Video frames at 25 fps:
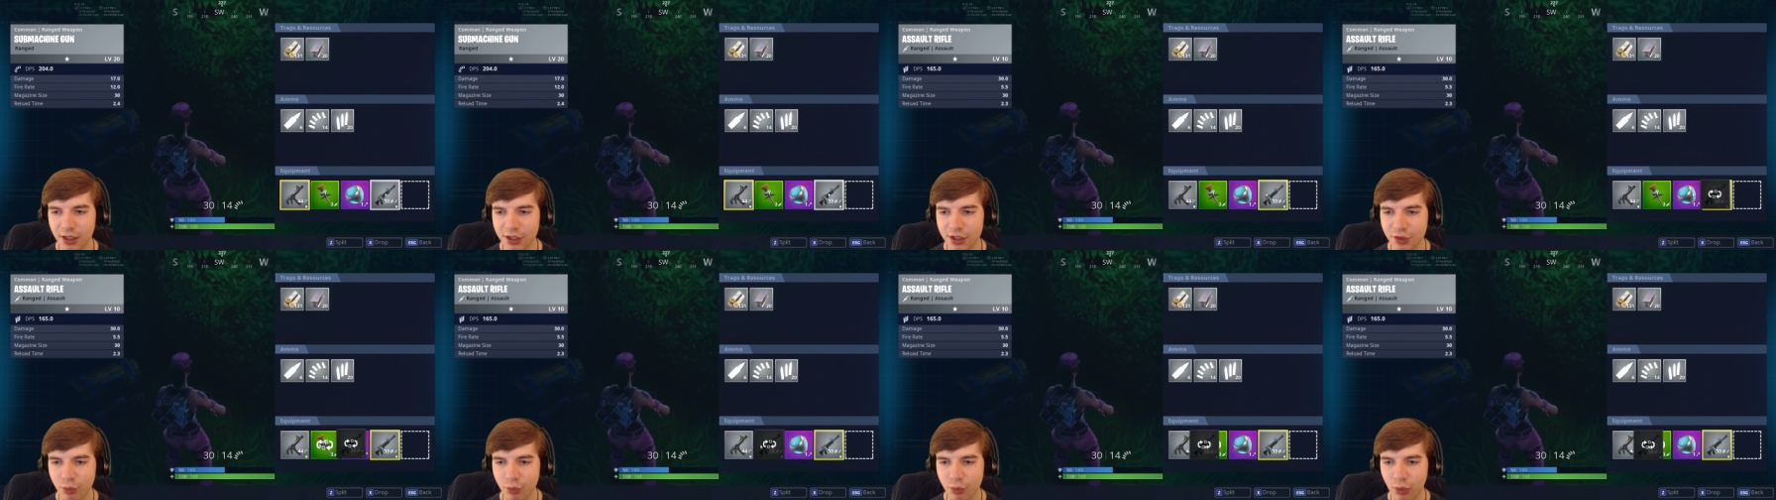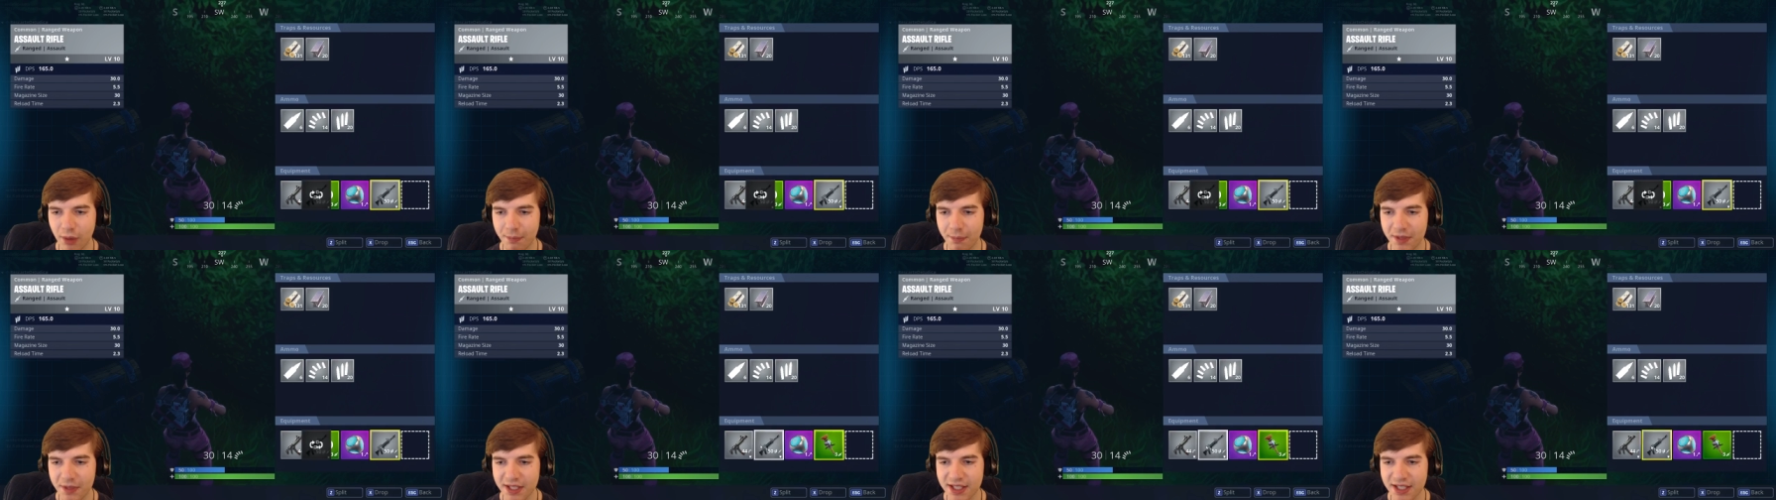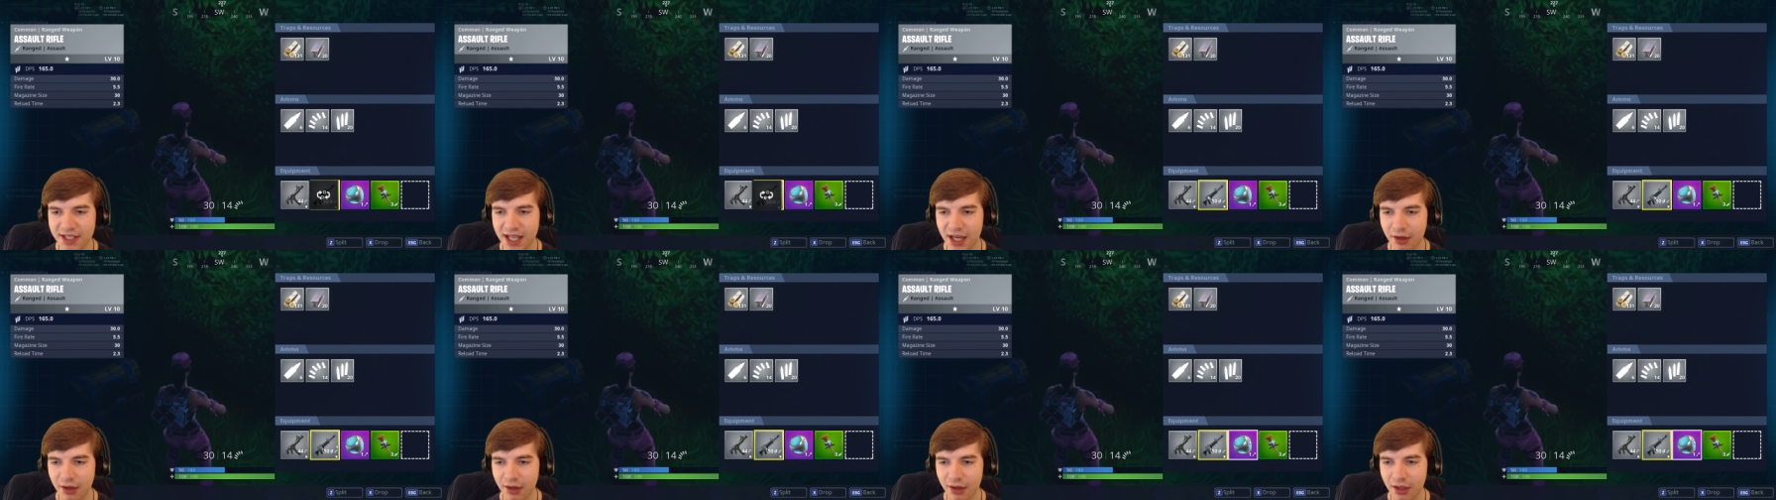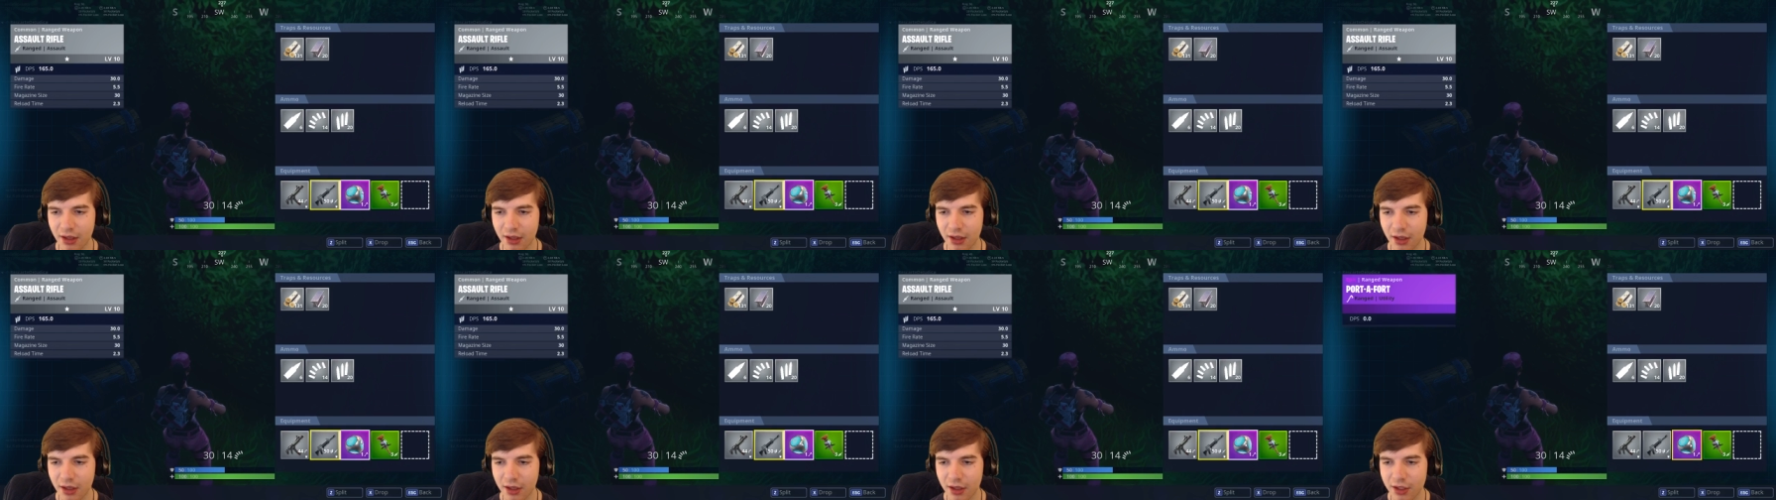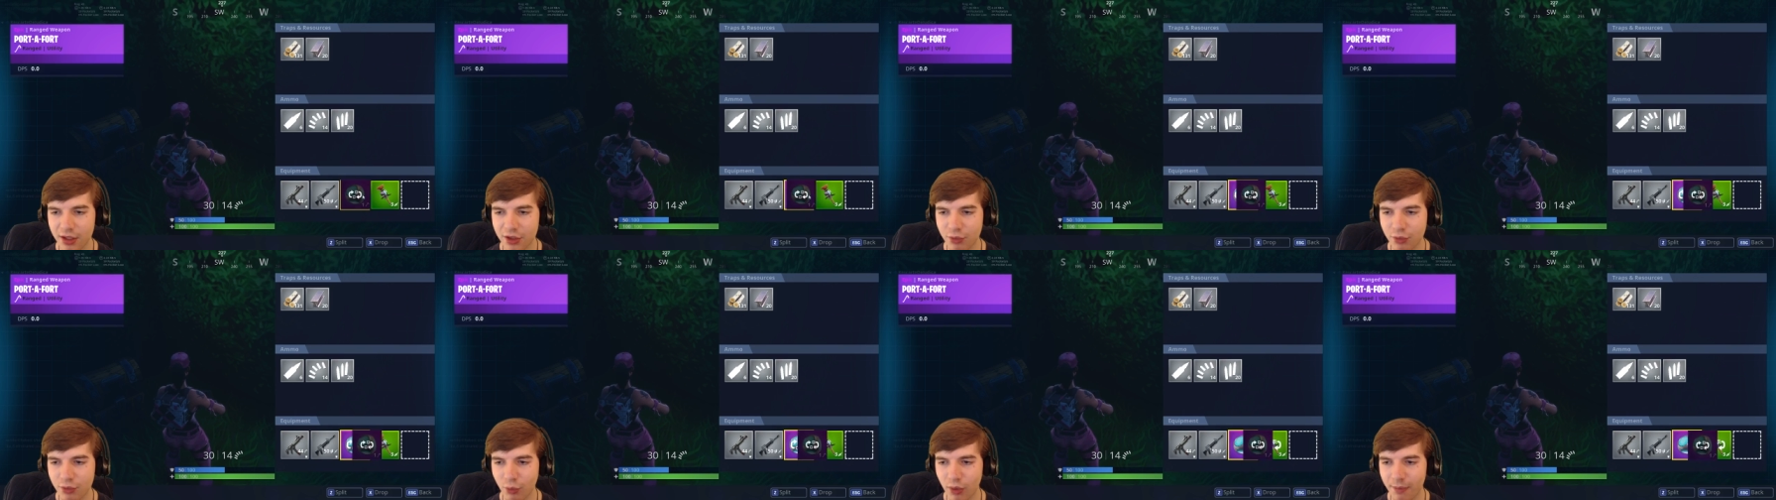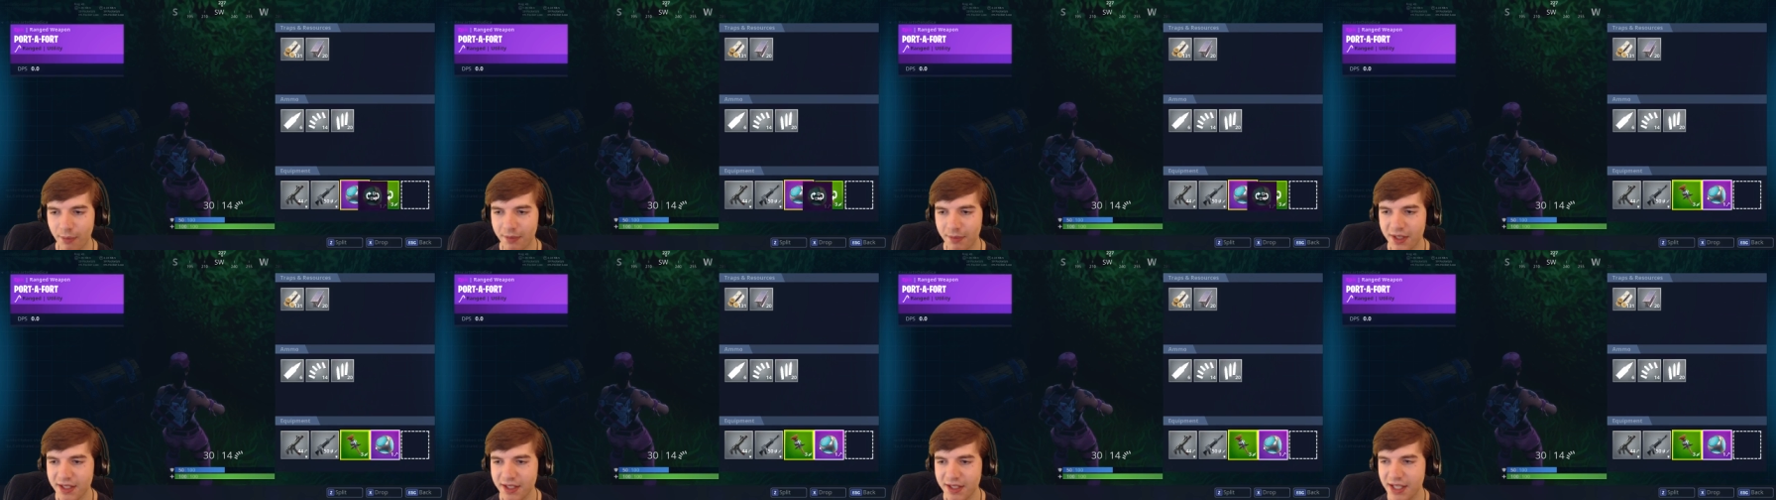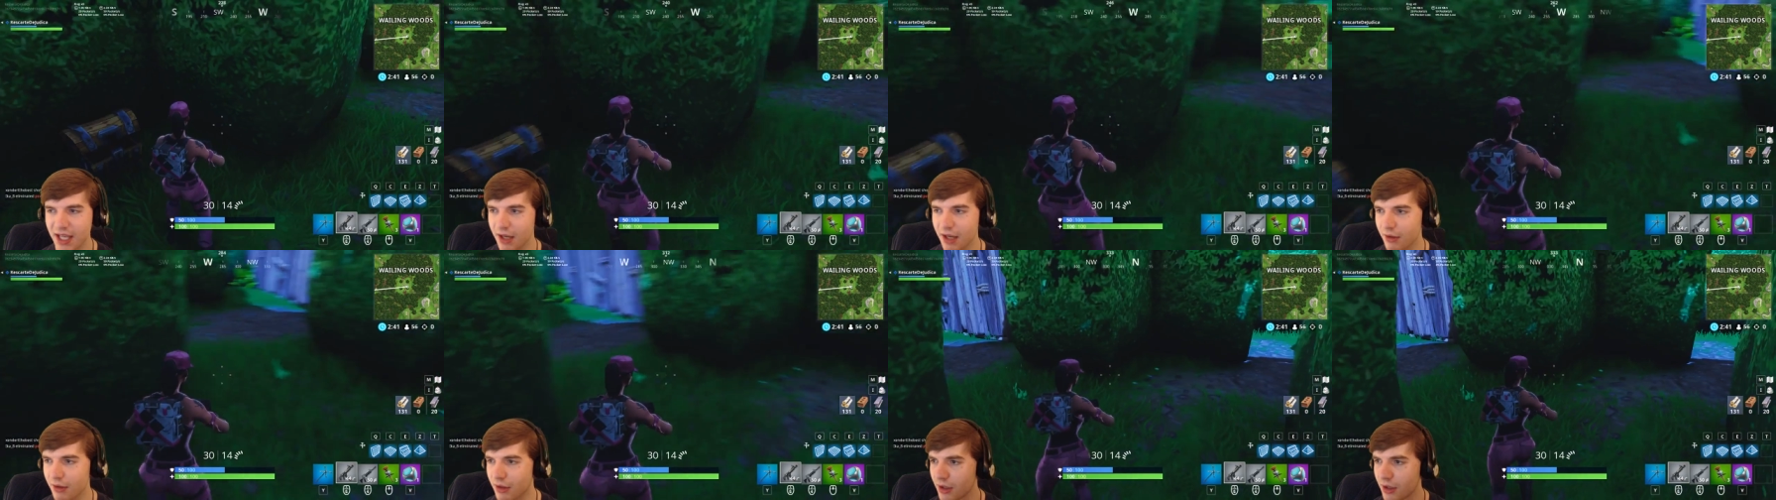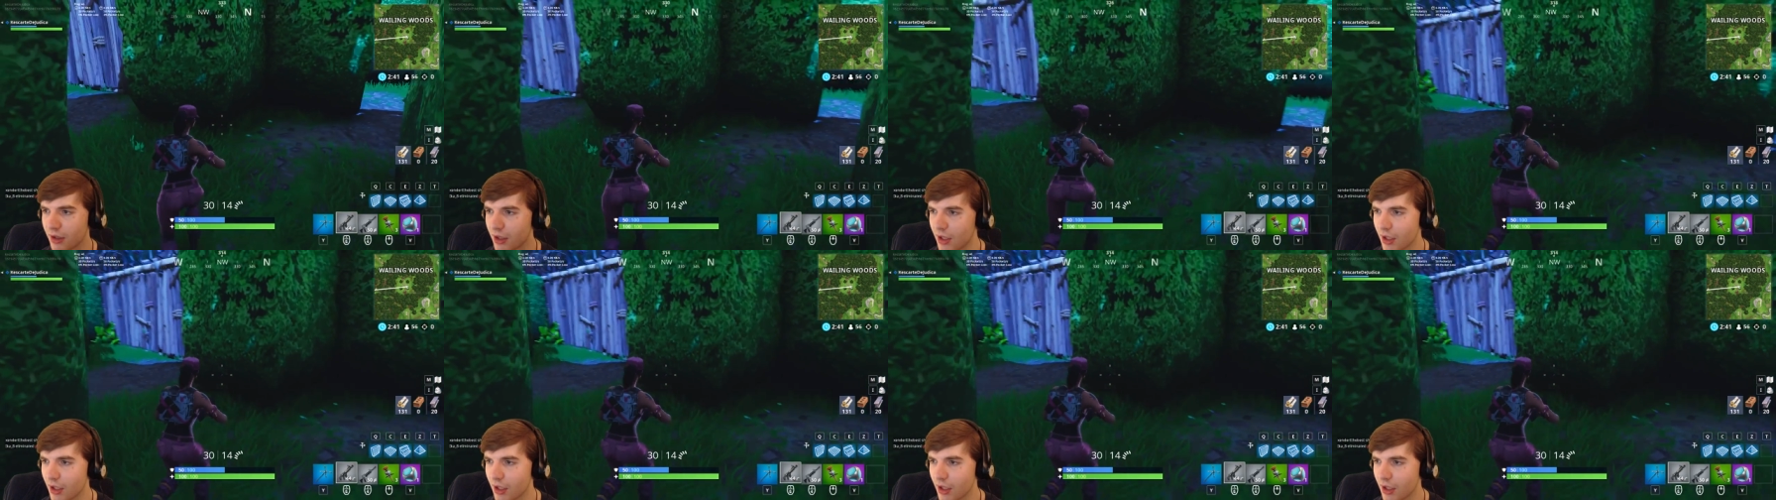Swap this out. Swap this out.